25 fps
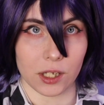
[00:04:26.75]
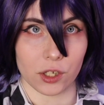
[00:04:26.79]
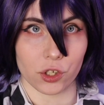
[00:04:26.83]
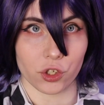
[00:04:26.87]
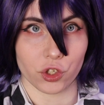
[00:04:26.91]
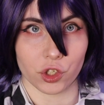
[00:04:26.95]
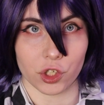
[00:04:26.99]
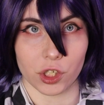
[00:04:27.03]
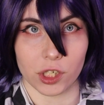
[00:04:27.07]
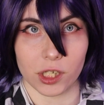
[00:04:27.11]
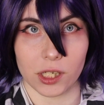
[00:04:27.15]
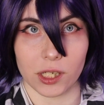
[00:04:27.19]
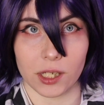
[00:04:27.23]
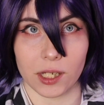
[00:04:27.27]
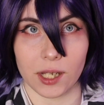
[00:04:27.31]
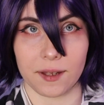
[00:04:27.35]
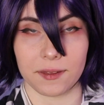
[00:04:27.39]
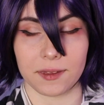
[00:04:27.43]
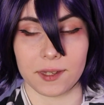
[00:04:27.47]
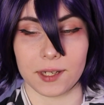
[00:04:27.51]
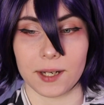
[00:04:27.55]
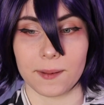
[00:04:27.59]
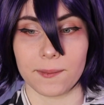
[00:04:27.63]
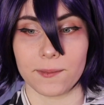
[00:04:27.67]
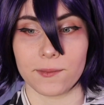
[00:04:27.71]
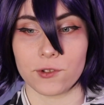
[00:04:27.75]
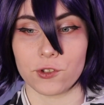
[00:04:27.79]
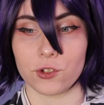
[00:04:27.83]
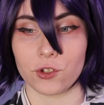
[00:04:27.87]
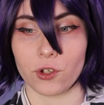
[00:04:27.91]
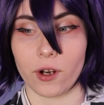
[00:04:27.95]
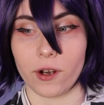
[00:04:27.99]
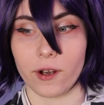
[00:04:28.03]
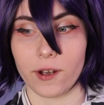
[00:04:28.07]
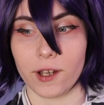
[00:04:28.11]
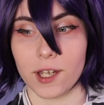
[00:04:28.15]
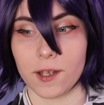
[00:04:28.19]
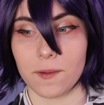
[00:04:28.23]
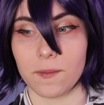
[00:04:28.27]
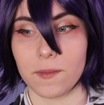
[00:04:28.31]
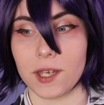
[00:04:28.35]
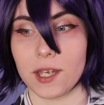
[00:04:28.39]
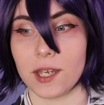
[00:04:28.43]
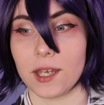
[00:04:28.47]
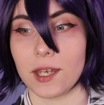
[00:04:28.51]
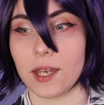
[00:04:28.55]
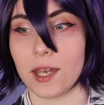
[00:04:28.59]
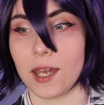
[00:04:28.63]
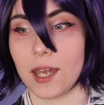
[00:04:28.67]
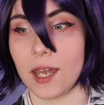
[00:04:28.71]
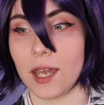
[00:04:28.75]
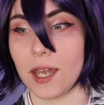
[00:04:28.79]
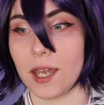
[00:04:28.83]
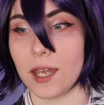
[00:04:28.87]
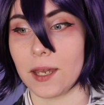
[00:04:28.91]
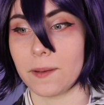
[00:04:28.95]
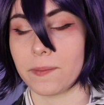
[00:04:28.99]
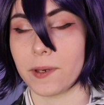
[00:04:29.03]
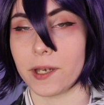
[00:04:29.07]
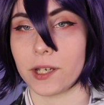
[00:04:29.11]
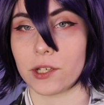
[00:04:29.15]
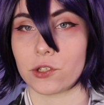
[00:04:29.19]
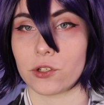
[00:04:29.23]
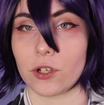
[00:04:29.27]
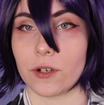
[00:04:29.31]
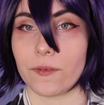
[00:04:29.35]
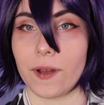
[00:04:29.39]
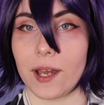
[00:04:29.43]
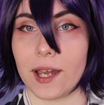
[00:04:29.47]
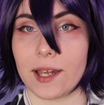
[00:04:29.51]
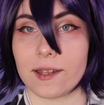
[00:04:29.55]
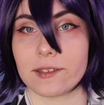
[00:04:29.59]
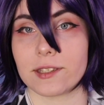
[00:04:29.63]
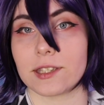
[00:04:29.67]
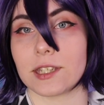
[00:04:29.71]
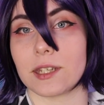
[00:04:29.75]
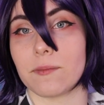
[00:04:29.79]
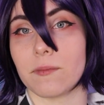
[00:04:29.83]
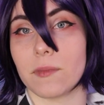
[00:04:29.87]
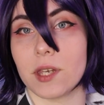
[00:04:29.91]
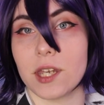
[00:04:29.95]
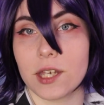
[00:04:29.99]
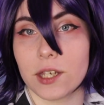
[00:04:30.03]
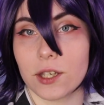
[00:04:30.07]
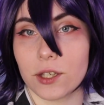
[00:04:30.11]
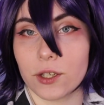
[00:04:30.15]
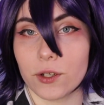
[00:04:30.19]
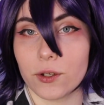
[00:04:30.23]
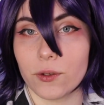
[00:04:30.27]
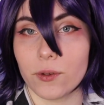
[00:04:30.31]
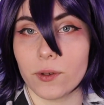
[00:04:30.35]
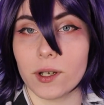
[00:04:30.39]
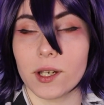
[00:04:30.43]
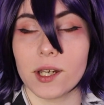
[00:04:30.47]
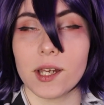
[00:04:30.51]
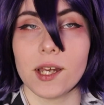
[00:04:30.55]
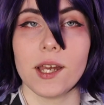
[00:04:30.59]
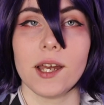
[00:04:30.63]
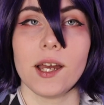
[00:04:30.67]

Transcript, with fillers: and she ended up drawing me a picture of Hatsune Miku